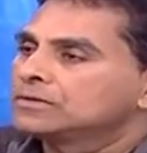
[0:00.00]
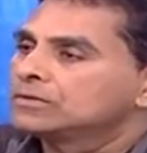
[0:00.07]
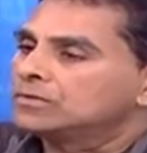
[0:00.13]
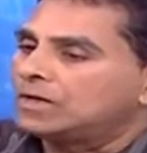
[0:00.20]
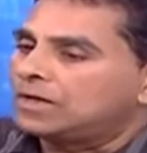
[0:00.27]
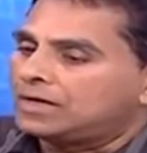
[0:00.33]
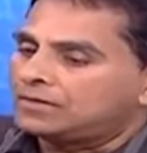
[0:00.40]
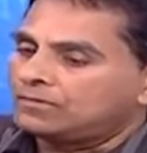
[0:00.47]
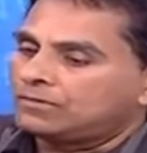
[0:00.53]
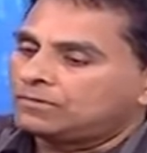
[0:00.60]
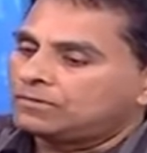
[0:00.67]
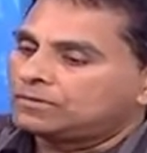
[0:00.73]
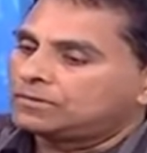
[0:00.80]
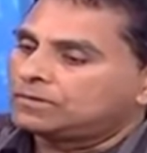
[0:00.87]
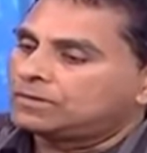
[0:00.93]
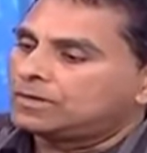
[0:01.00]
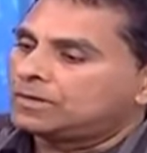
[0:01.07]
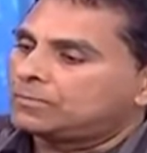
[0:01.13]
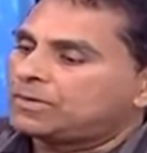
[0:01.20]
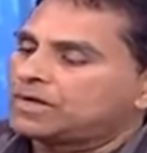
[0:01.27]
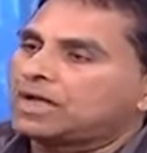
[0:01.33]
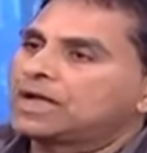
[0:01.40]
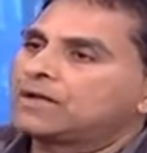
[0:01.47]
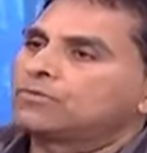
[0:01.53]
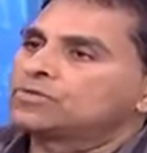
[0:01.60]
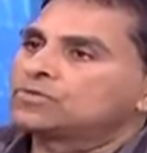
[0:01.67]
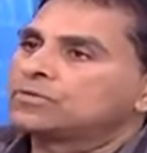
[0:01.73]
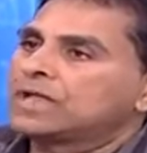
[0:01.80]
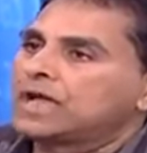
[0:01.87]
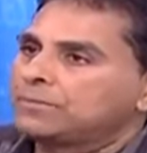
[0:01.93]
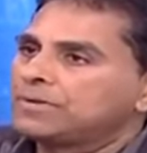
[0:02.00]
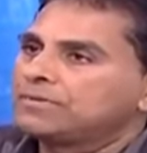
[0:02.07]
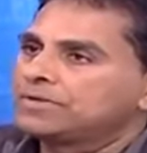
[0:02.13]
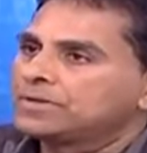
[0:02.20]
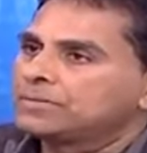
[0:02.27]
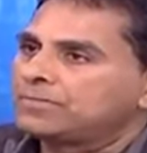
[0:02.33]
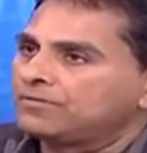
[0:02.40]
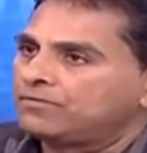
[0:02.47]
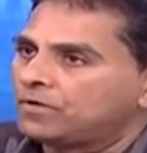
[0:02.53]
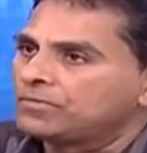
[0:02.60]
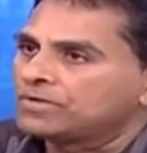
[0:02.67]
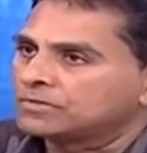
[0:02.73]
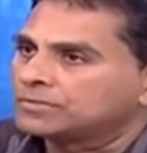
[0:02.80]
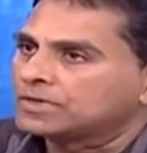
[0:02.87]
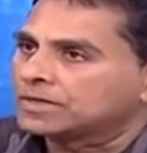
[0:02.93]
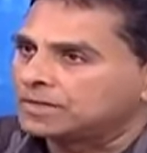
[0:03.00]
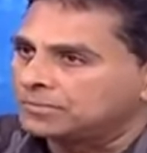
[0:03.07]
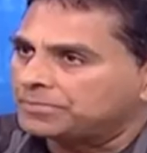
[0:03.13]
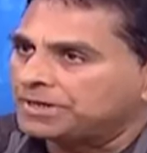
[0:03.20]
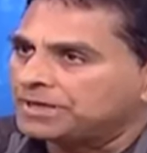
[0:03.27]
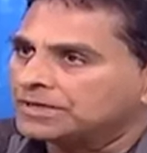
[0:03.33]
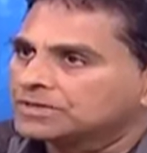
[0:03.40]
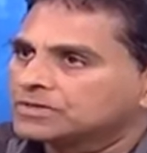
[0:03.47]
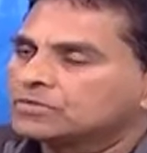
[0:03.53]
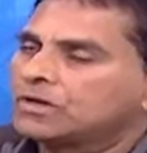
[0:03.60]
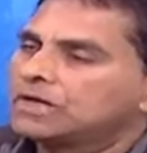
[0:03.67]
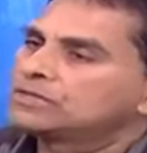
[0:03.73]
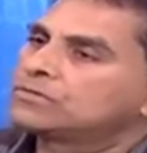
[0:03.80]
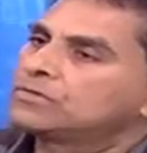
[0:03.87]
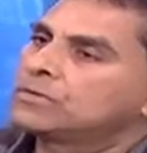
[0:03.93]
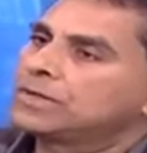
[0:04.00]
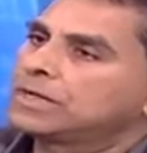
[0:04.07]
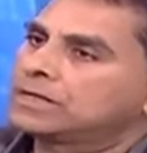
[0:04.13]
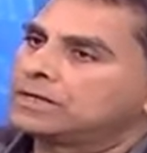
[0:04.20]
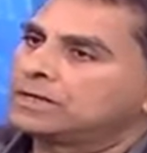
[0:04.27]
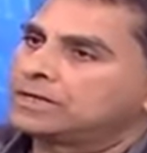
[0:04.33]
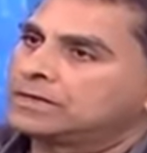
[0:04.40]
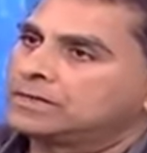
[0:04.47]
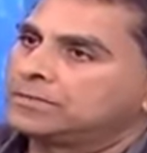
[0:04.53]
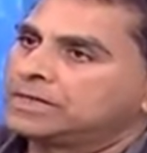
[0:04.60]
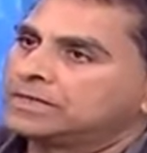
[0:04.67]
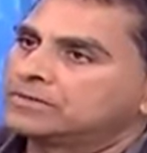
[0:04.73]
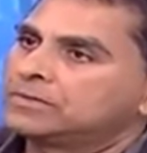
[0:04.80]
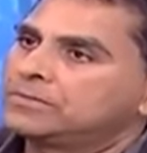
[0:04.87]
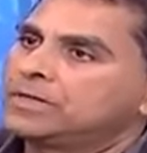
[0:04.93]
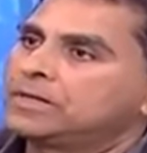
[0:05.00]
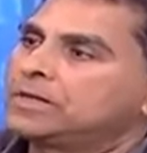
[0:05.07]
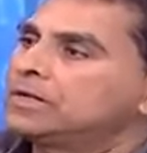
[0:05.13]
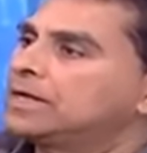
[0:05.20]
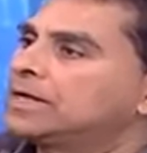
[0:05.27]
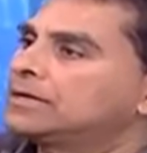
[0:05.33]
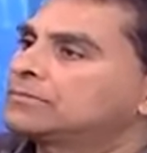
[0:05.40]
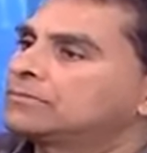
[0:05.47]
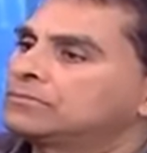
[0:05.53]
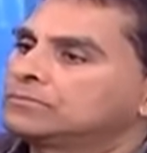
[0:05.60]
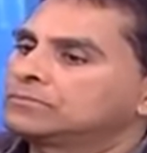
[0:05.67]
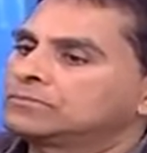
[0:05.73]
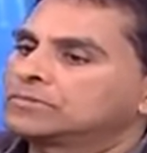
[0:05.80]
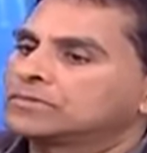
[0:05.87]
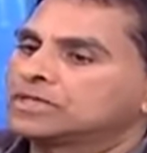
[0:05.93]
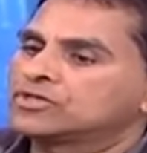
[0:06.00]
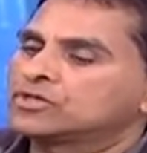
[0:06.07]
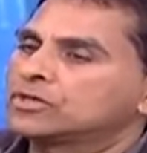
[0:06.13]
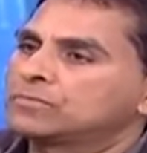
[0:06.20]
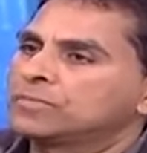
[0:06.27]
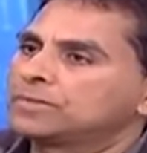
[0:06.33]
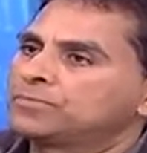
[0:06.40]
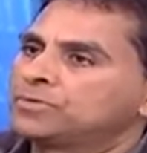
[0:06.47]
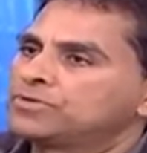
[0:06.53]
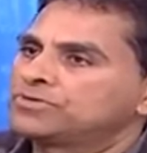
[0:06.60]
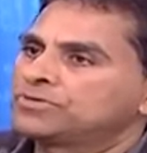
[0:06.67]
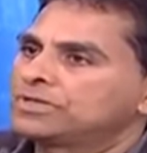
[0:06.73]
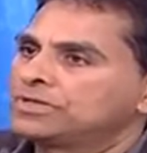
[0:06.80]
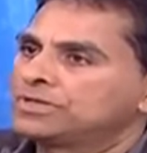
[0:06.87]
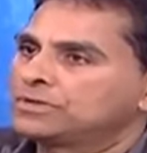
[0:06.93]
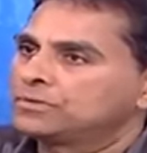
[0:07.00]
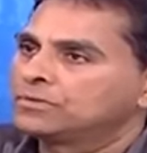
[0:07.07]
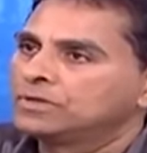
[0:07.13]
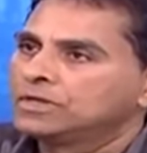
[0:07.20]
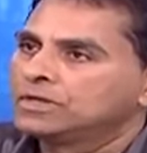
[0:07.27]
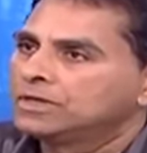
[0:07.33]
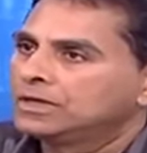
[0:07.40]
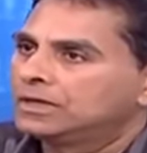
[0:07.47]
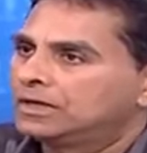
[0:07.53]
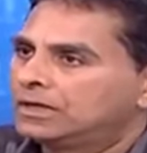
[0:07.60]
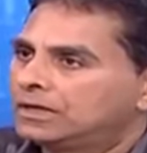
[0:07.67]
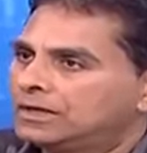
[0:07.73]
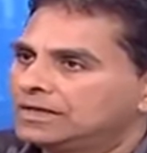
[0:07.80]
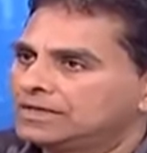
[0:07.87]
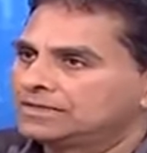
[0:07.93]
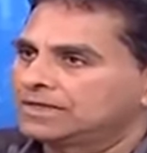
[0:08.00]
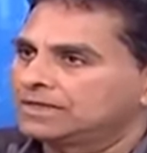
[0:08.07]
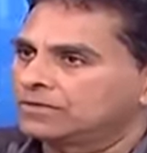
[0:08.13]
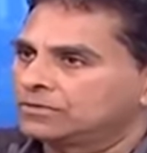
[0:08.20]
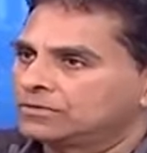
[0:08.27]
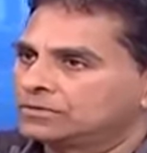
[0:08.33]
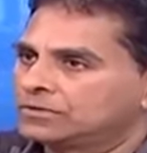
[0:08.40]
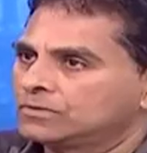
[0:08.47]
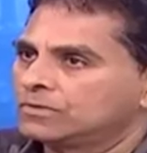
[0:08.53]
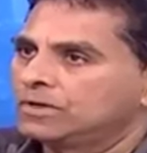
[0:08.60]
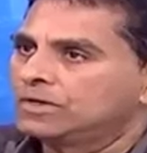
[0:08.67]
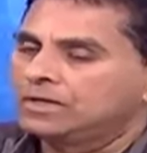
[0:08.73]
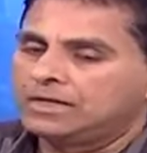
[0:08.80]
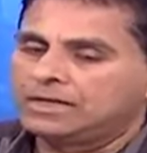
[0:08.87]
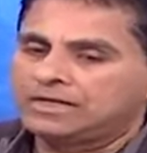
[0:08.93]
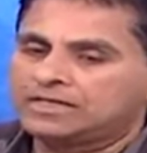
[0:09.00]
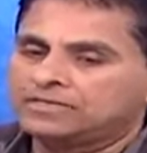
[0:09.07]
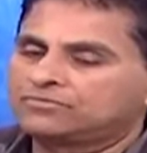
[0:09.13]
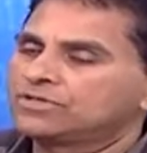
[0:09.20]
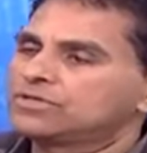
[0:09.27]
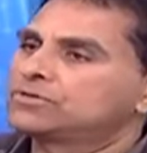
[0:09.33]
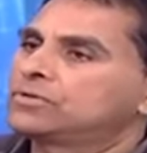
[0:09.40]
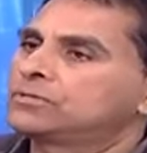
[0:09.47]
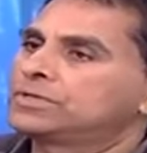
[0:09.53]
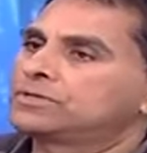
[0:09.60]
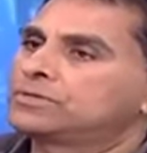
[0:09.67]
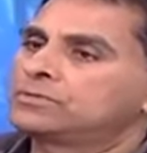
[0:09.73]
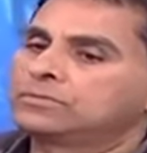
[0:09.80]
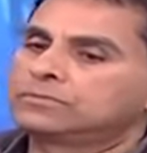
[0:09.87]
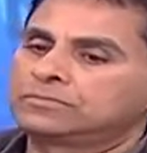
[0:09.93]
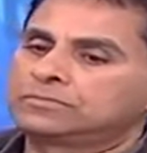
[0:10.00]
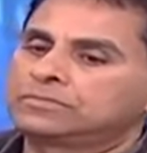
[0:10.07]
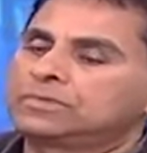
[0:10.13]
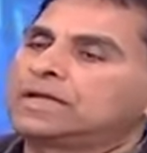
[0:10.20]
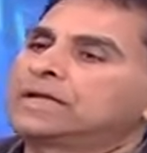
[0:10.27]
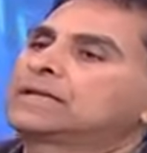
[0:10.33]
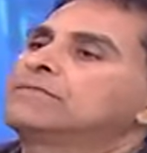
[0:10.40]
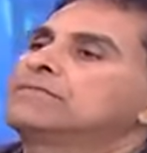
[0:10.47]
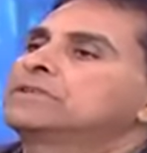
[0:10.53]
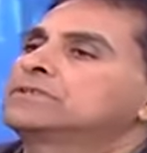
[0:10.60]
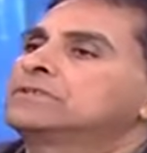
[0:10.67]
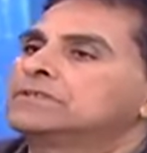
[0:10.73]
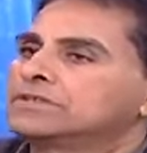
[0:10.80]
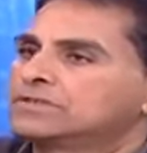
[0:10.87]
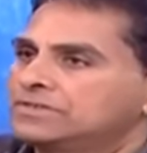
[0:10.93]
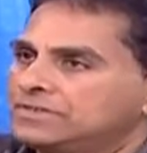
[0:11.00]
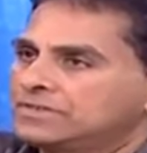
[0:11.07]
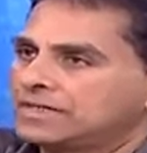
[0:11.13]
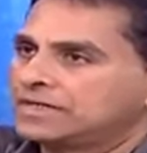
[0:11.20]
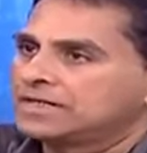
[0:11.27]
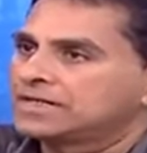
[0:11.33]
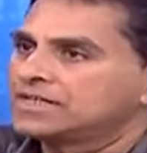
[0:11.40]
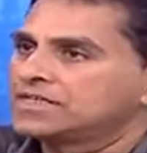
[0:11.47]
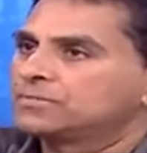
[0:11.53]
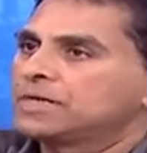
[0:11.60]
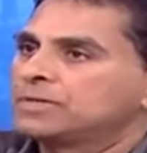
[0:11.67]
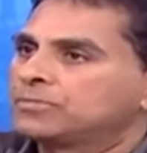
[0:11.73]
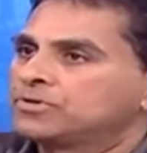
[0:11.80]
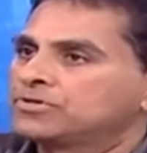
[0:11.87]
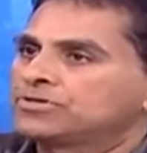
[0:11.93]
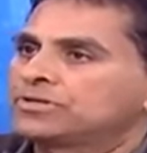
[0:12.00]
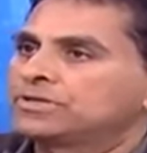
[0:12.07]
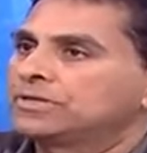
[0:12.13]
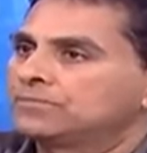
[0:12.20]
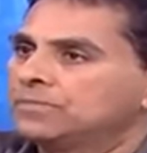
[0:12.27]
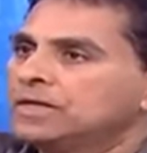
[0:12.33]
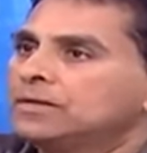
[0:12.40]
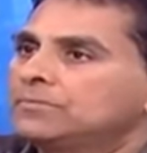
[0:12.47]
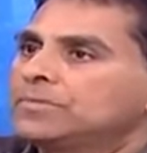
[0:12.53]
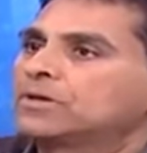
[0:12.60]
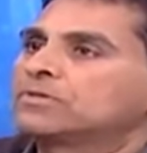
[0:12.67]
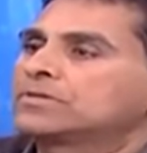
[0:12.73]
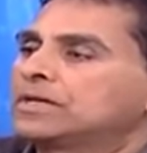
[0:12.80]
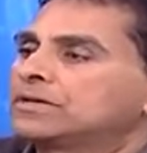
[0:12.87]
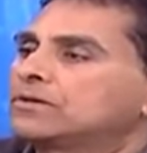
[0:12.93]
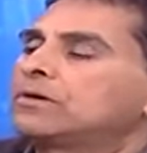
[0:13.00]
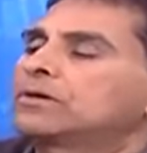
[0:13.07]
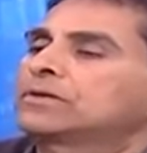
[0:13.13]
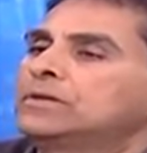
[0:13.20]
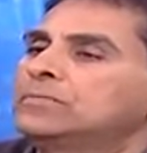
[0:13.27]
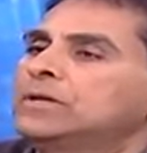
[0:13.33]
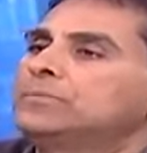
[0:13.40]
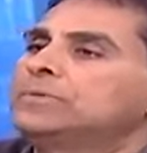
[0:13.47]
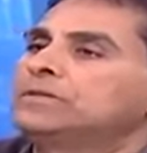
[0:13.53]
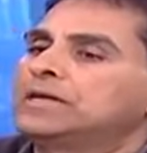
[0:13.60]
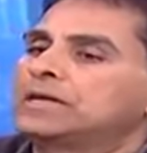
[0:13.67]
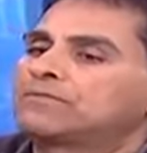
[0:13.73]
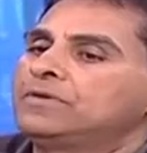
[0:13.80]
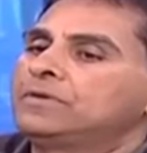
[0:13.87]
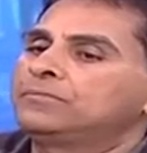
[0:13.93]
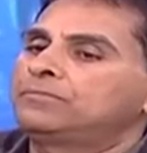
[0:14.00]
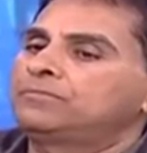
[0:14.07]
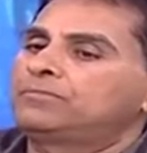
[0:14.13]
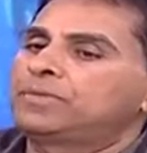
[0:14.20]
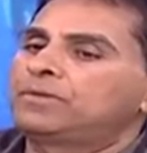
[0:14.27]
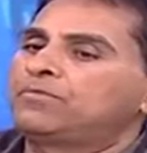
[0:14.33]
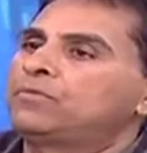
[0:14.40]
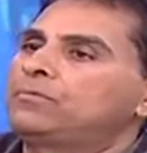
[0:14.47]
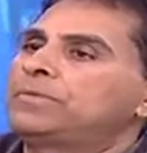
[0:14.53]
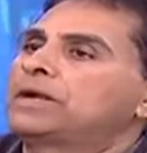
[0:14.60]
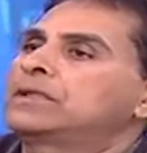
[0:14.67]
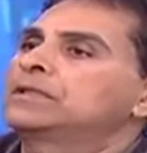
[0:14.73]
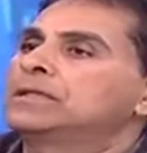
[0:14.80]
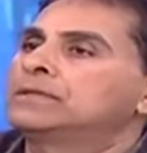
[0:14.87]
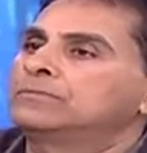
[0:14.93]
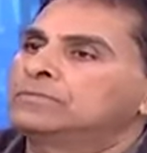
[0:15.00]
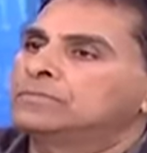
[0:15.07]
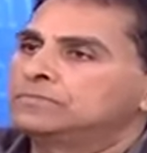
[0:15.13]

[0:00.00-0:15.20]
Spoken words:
So. But I was not happy with the performance of the company. So I sold my Karnataka Bank. Similarly, I cut short my position into Aries Agro also. And I switched over to like Everest Industries. I increased my position in because I thought maybe that will perform better than